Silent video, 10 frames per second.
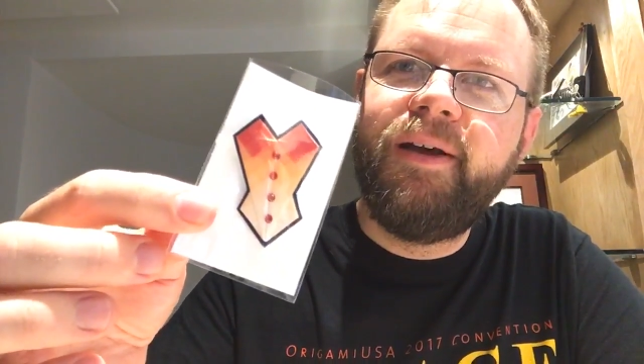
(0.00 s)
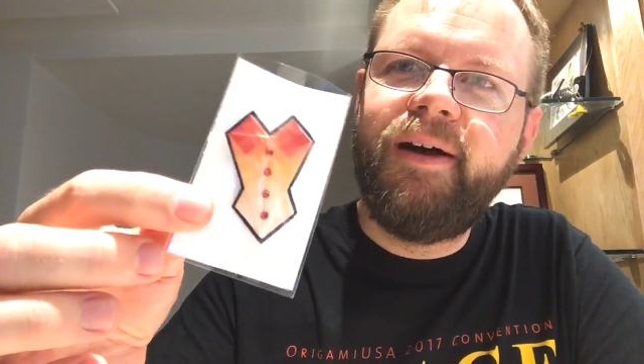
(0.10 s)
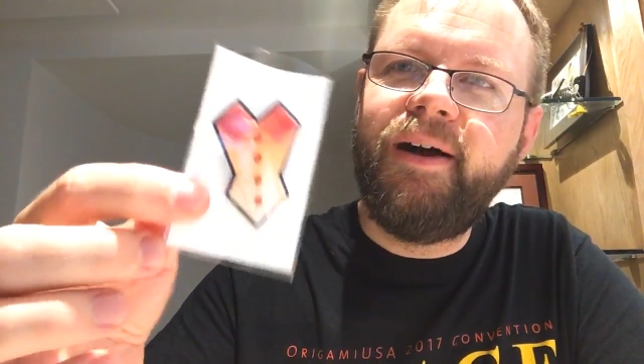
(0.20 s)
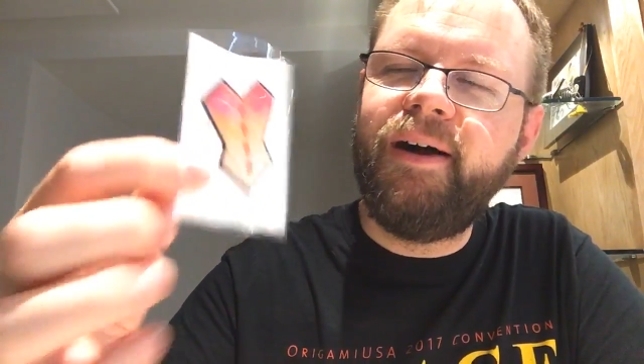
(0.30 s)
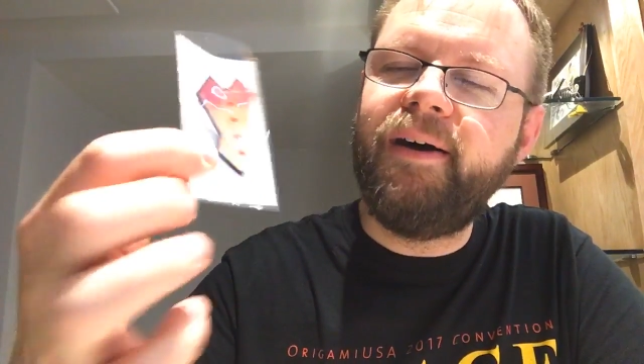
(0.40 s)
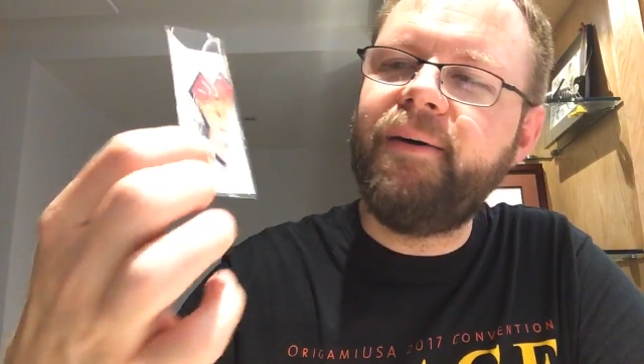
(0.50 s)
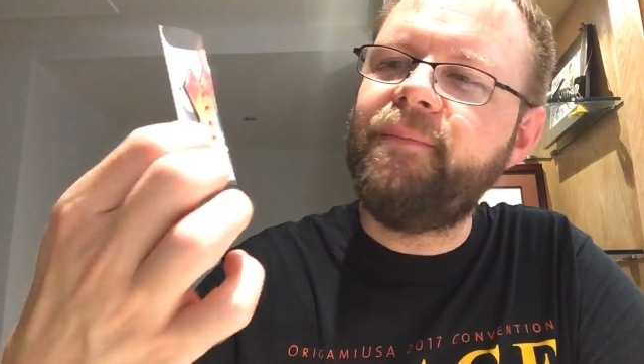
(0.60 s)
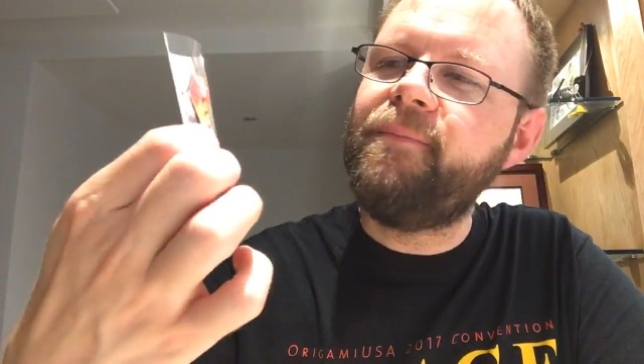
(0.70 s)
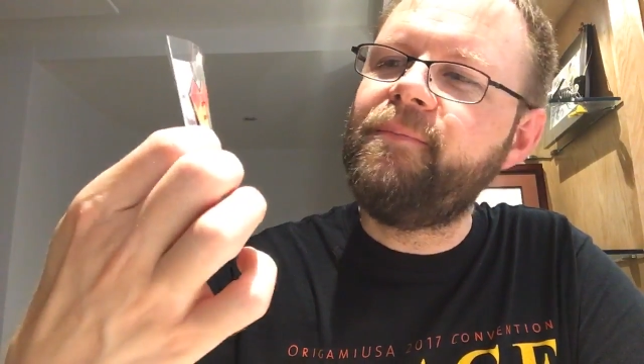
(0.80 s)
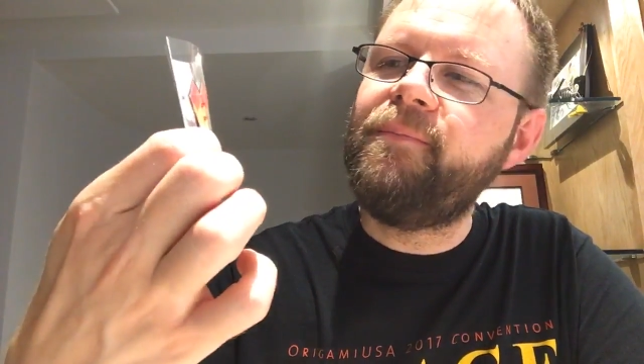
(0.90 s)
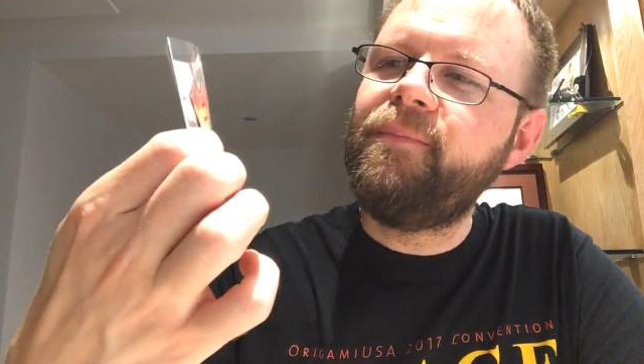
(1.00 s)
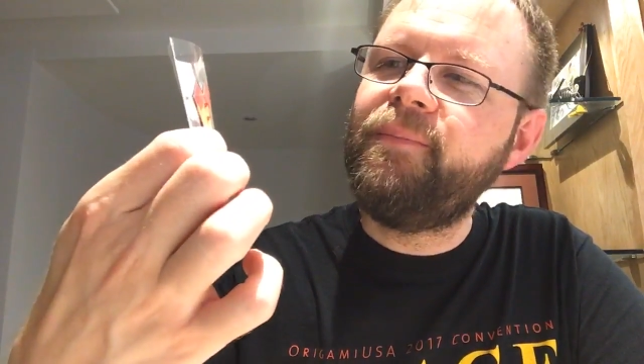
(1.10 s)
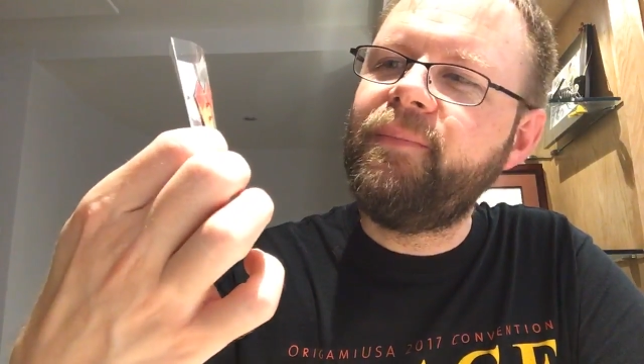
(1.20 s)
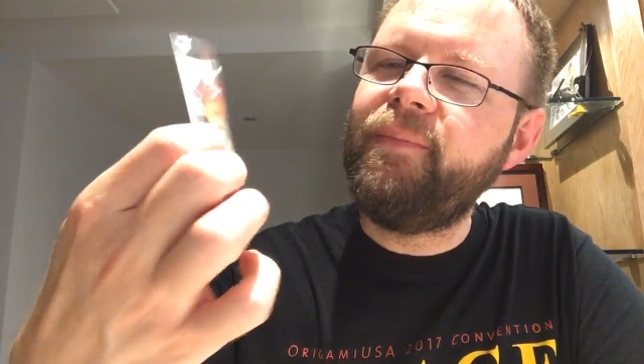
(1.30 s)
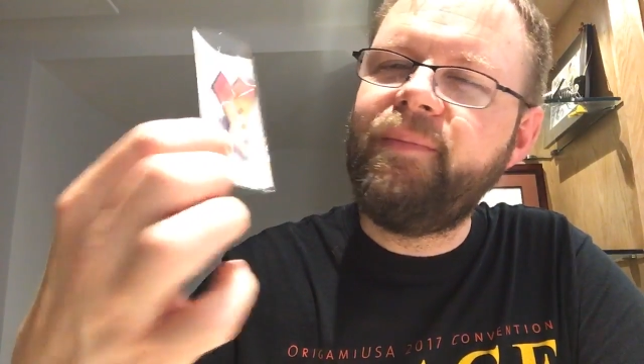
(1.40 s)
Um,
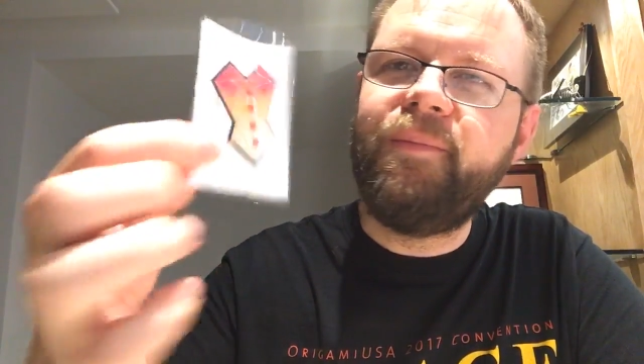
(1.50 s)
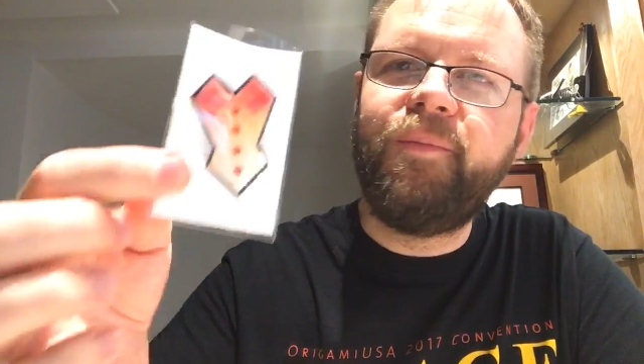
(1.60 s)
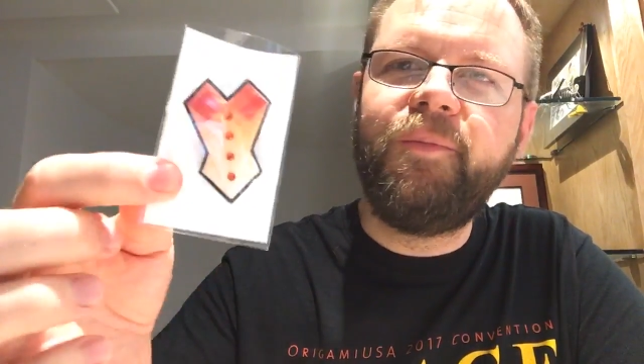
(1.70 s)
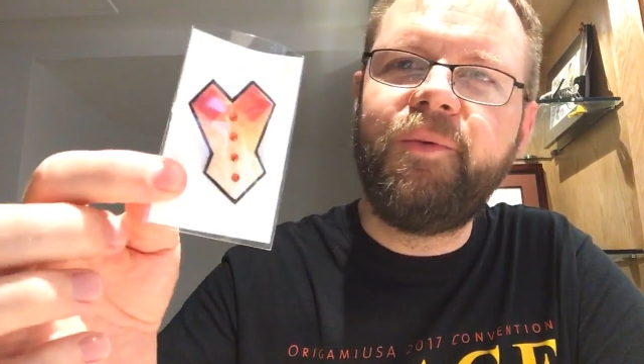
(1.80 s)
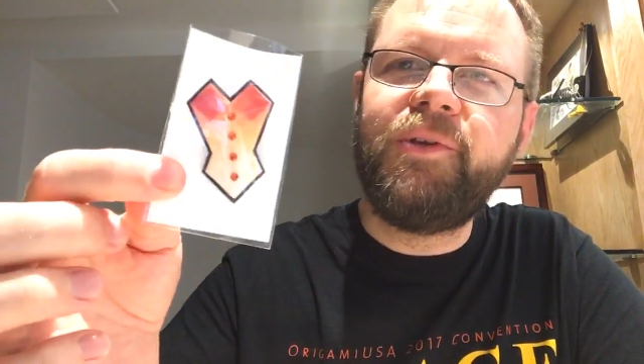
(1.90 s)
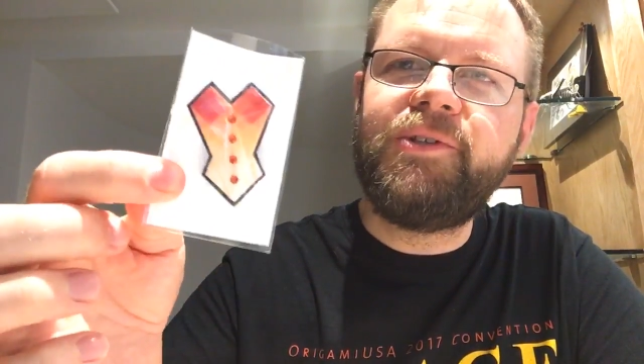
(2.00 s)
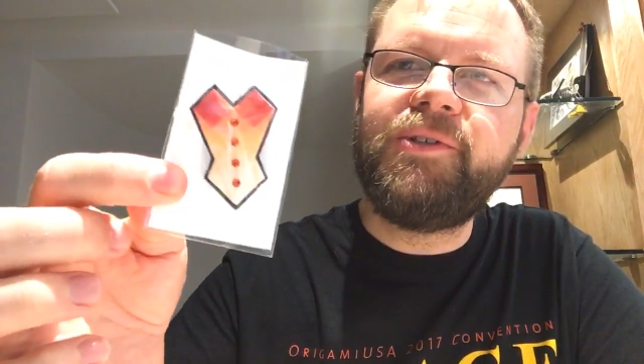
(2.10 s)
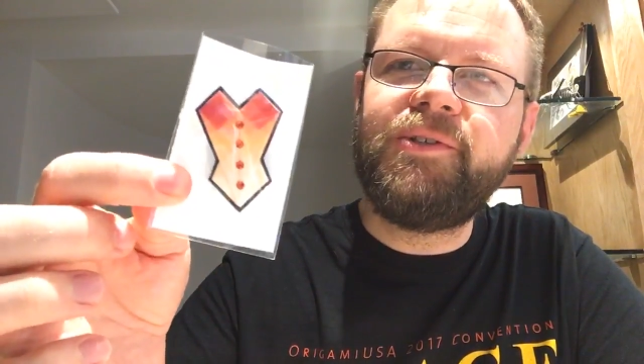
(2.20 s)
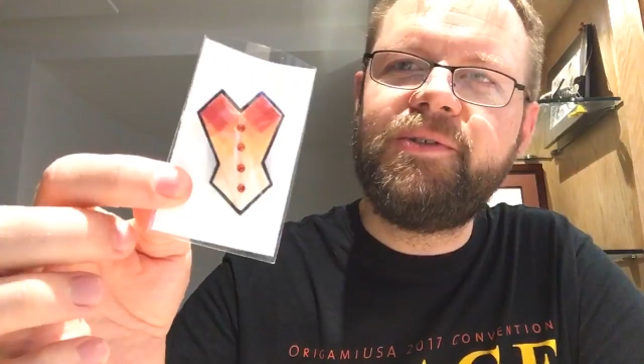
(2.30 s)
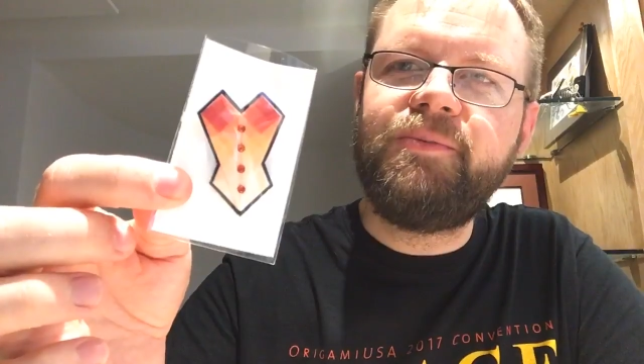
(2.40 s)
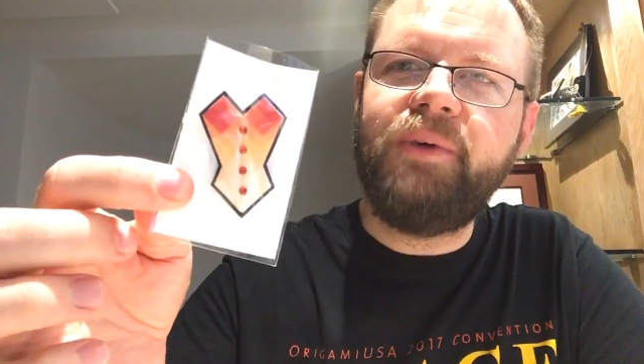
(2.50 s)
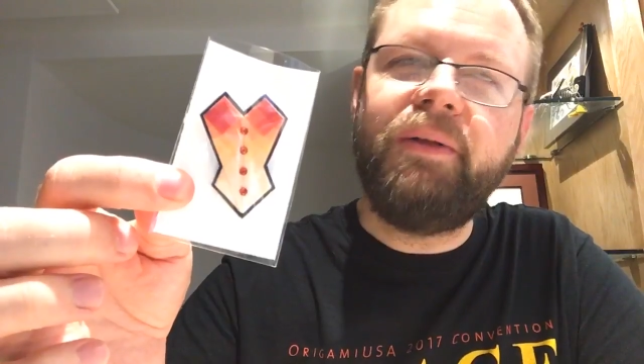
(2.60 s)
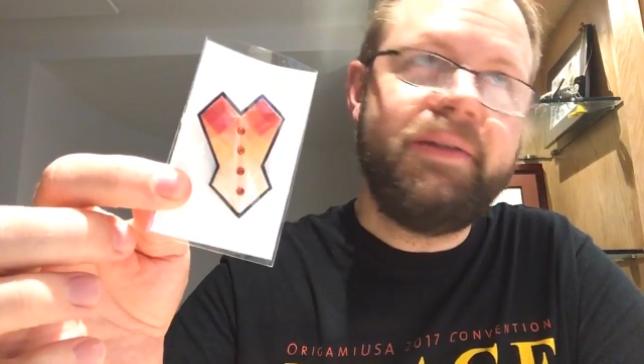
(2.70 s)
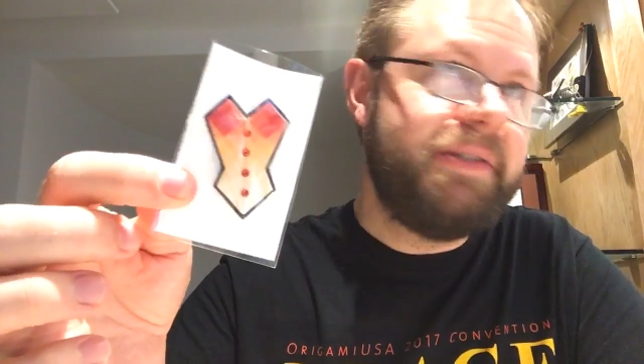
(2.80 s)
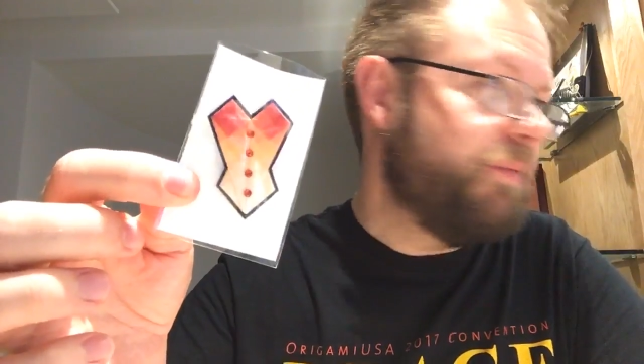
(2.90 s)
which is well,
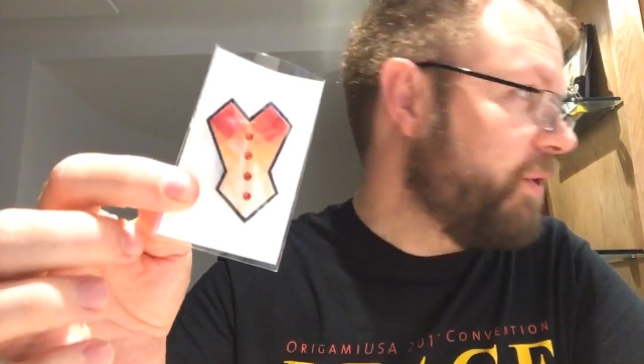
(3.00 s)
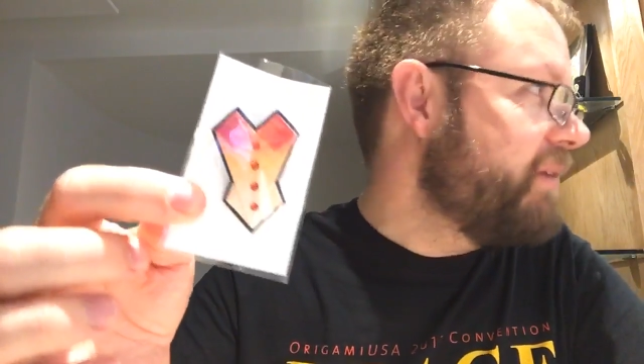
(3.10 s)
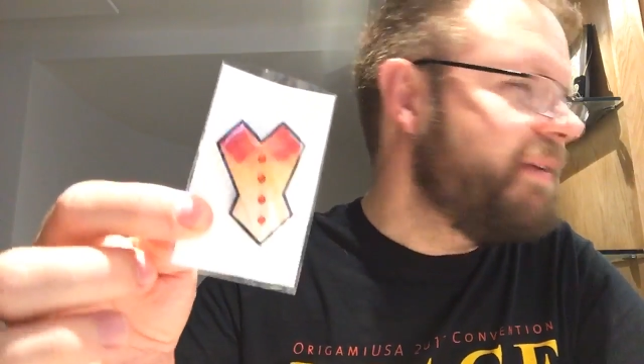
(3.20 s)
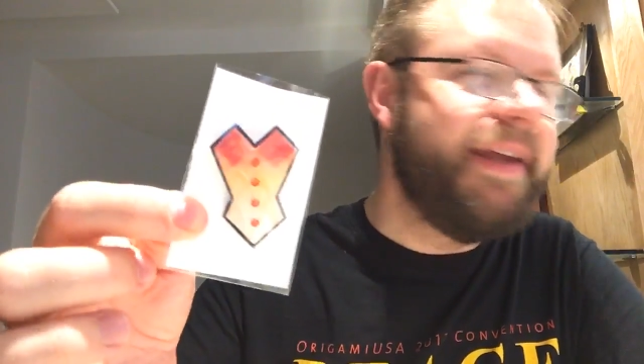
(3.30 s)
it's different.